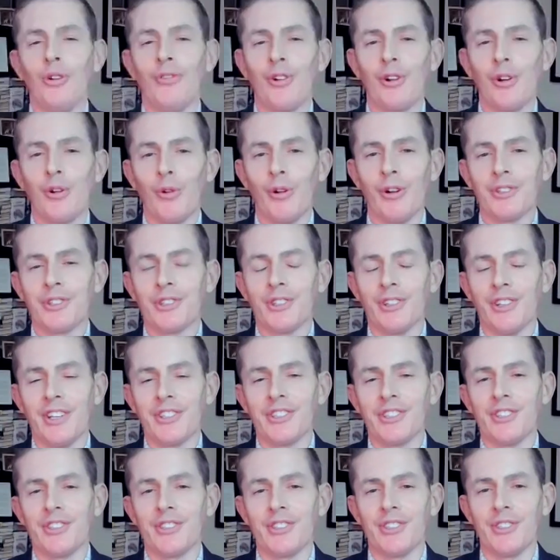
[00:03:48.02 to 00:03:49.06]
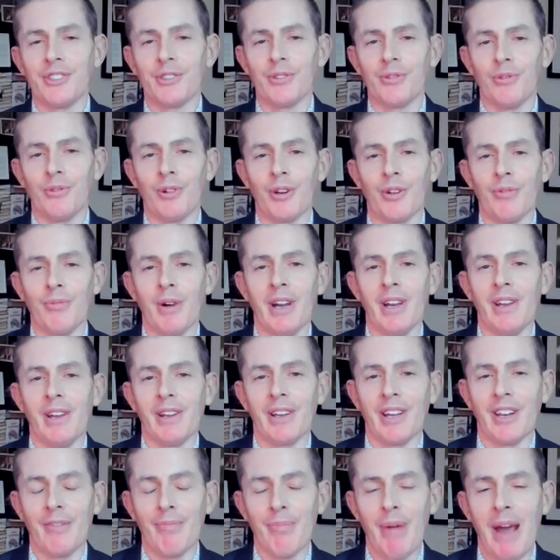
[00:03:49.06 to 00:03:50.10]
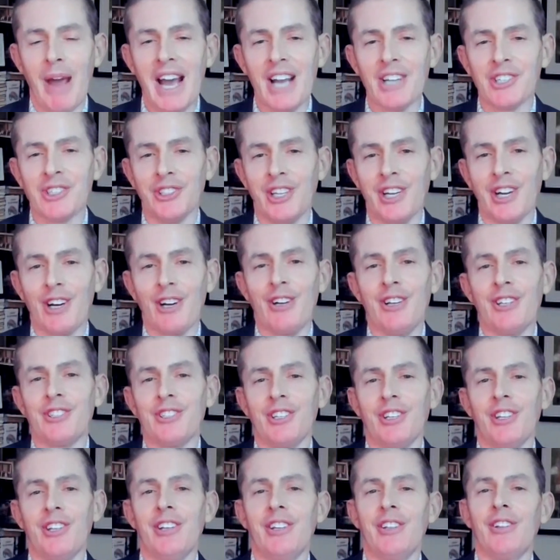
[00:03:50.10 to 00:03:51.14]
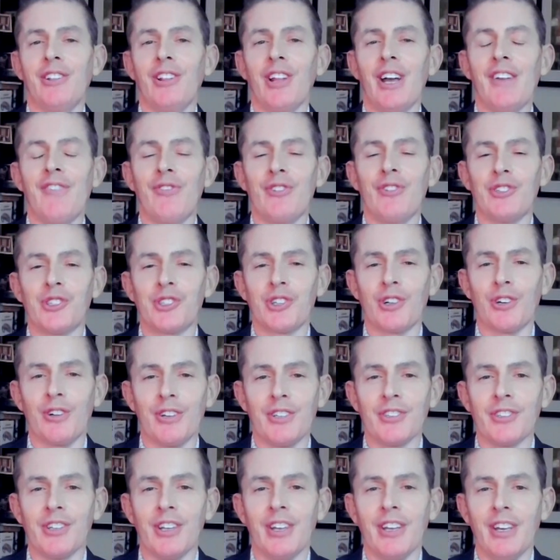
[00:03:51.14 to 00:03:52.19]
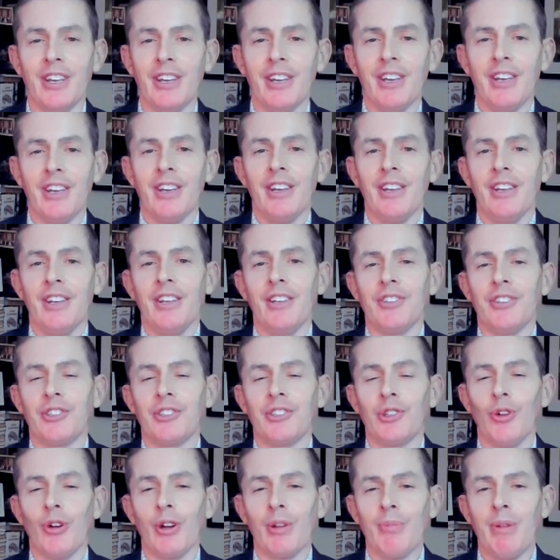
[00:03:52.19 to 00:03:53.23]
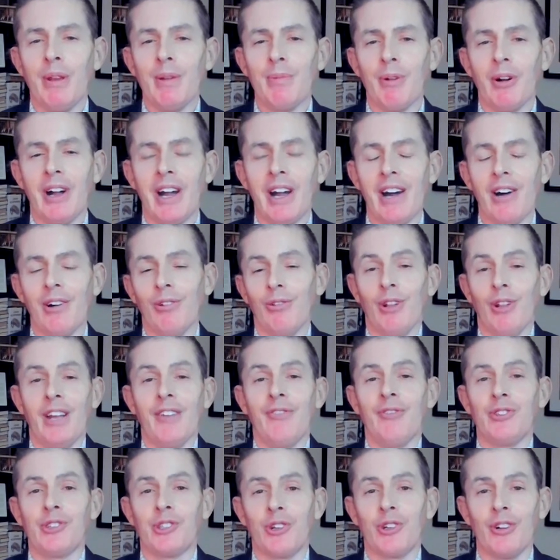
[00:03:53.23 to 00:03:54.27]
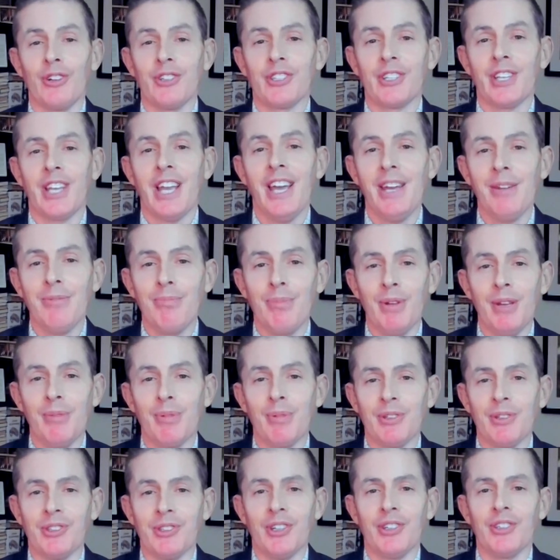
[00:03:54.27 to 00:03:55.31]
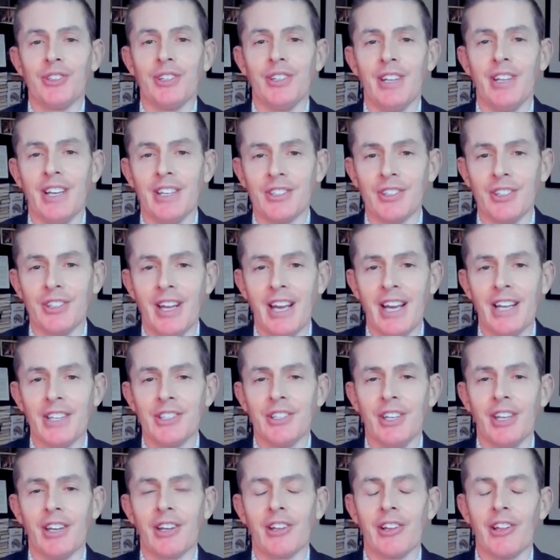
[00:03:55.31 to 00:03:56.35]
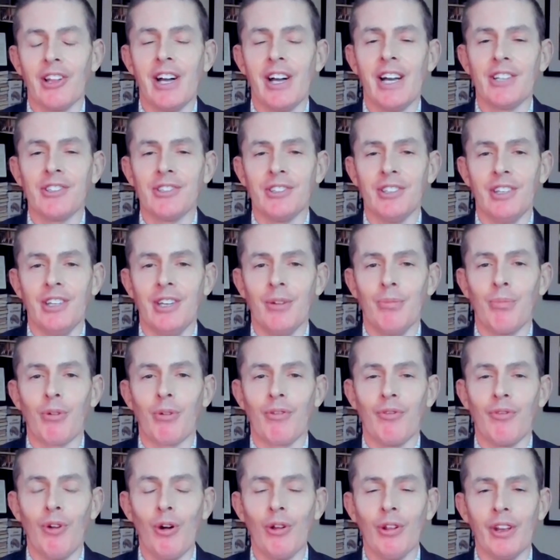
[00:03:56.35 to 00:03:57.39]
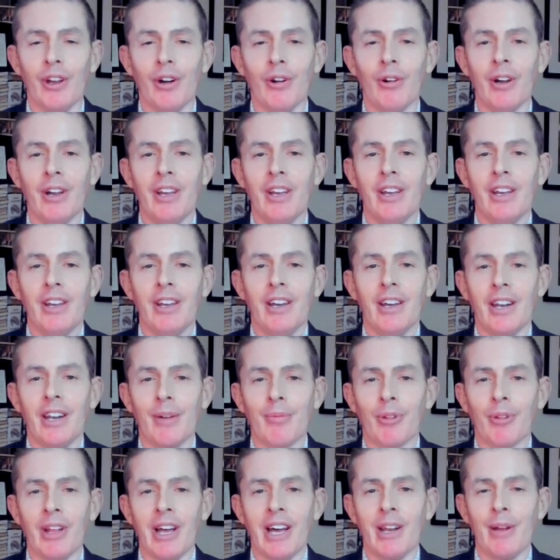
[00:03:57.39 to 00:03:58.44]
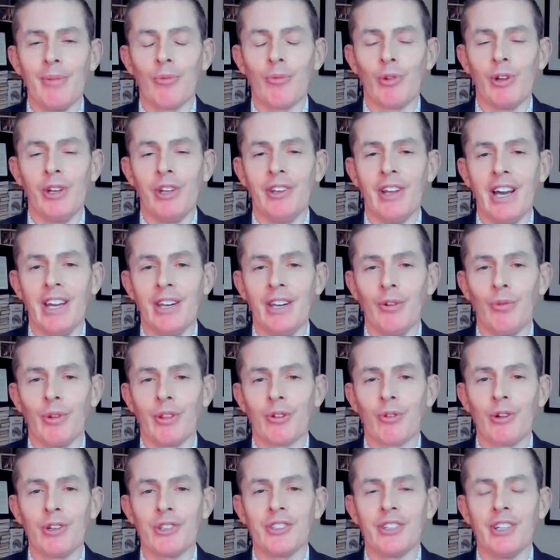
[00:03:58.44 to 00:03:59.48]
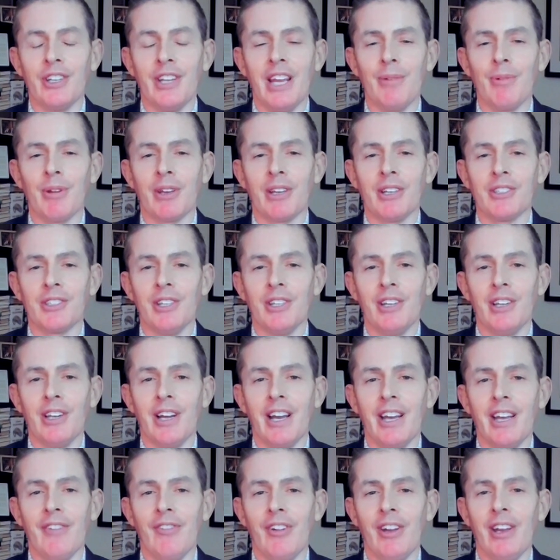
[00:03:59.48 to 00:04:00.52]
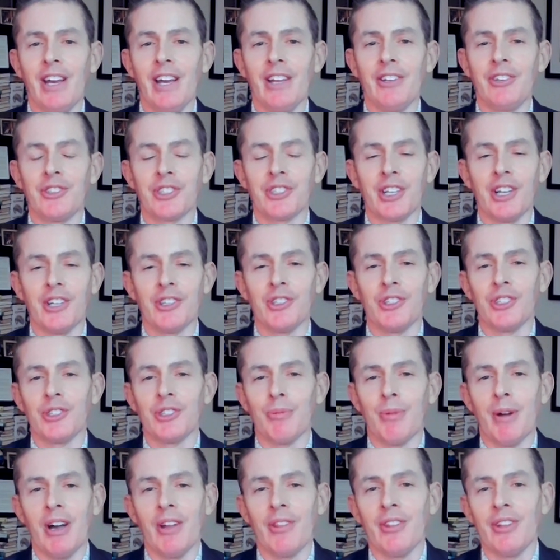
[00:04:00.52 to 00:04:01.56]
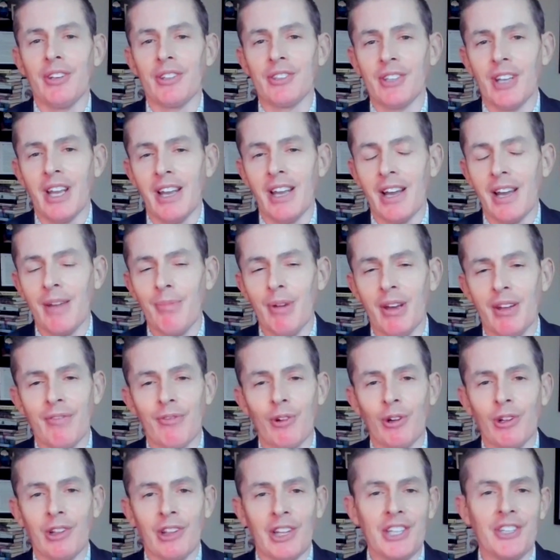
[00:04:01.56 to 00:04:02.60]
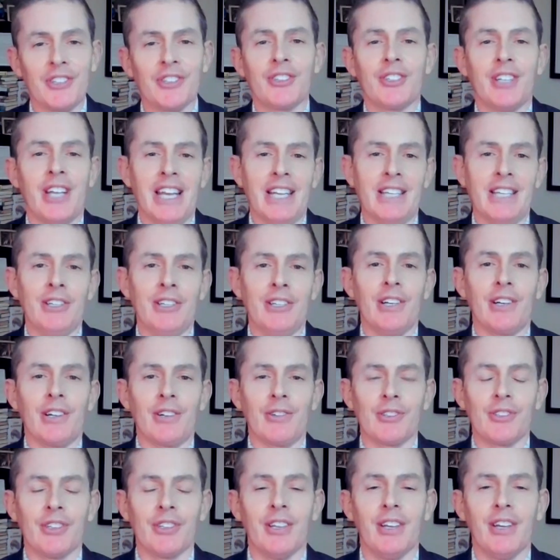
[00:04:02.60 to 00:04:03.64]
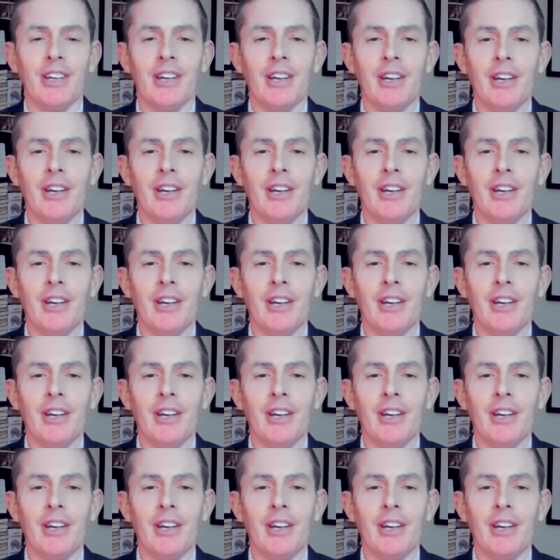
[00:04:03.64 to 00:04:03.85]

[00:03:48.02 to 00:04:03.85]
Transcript: you know very well, Celeste, this is one of my kind of passion areas in life insurance, is showing people how life insurance can be positioned as an asset class in a portfolio. And I'm glad I'm reunited with Chris today because he and I have had discussions about this, I bet, for at least 10 years.